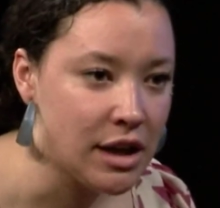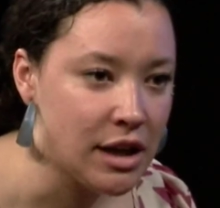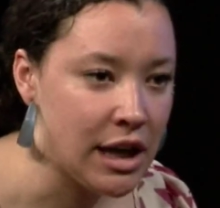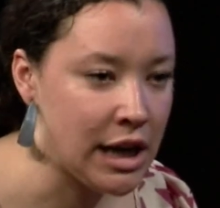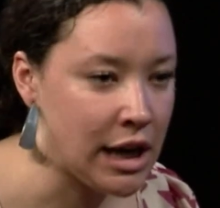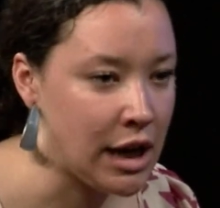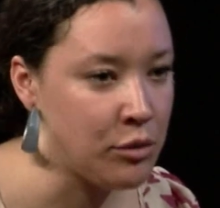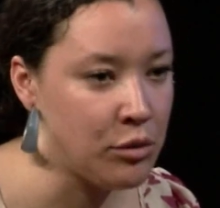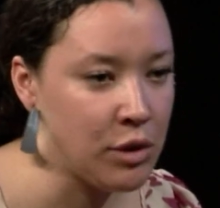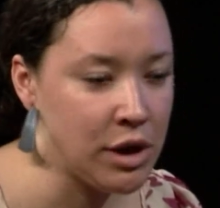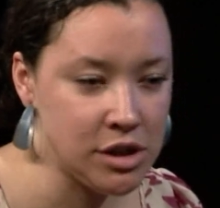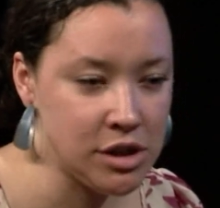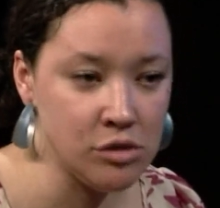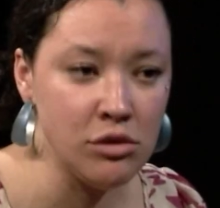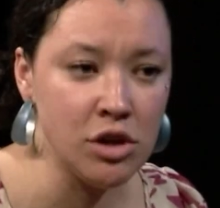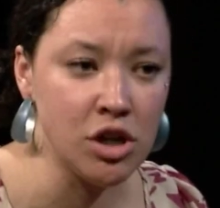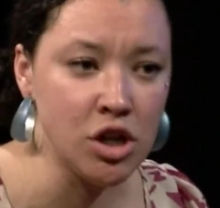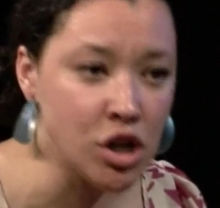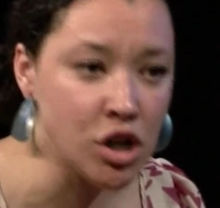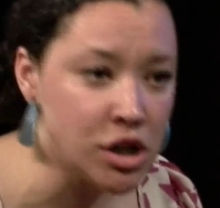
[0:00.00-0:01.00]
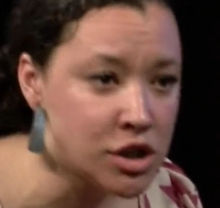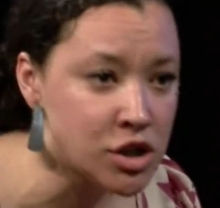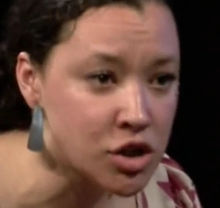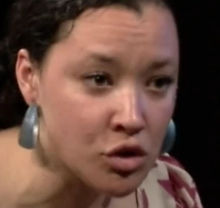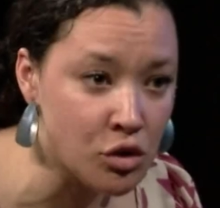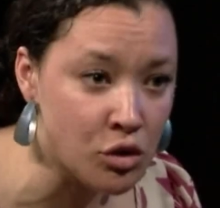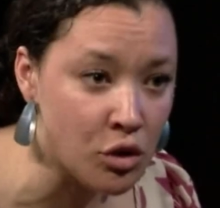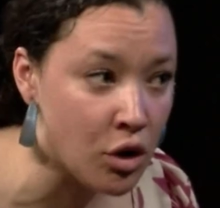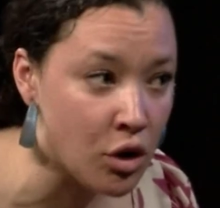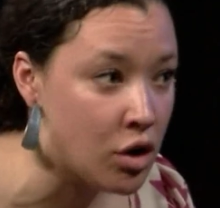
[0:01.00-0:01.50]
And I went to or a good
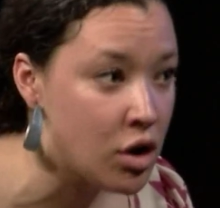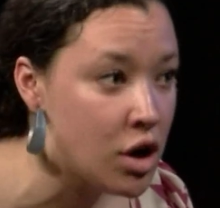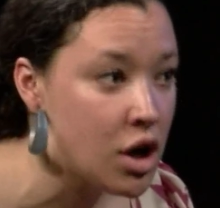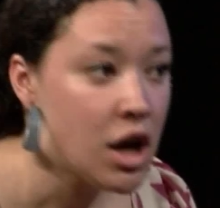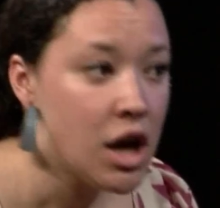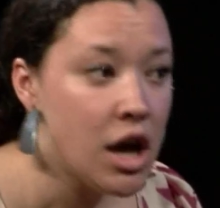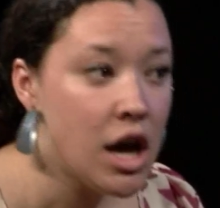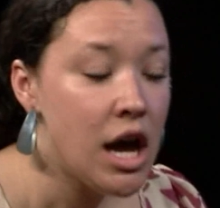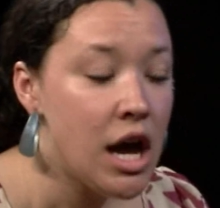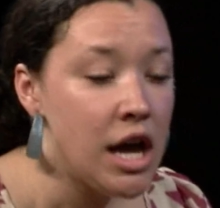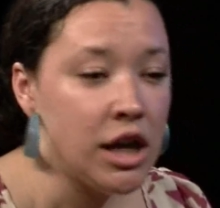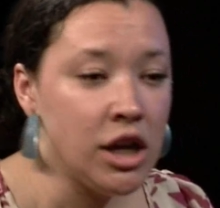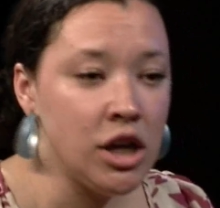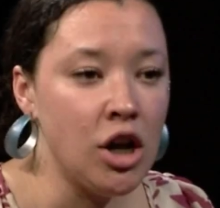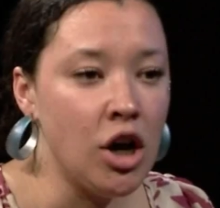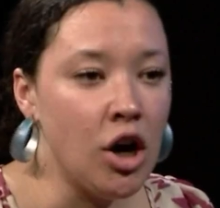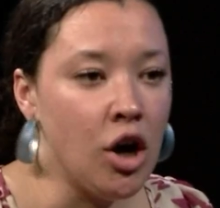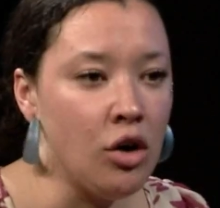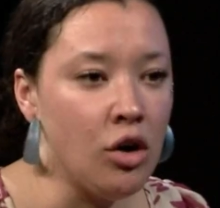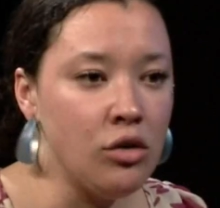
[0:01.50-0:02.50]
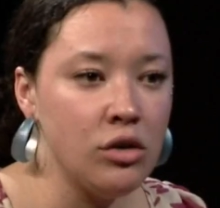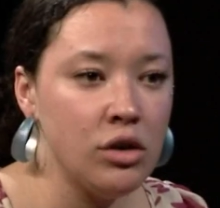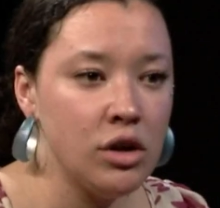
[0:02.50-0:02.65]
school. you know,